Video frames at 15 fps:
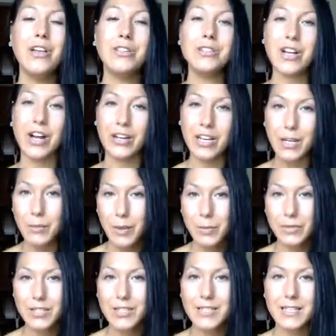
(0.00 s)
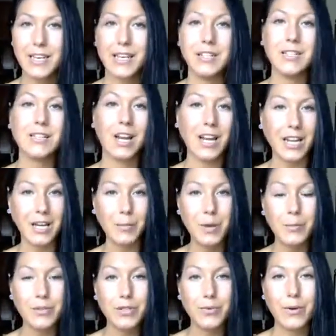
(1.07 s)
Start getting people to see it. Start getting
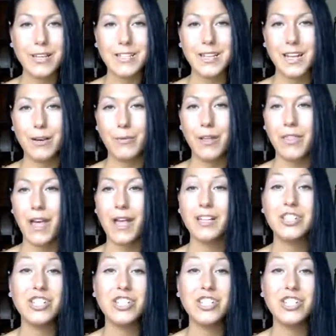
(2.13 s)
people to resonate with it.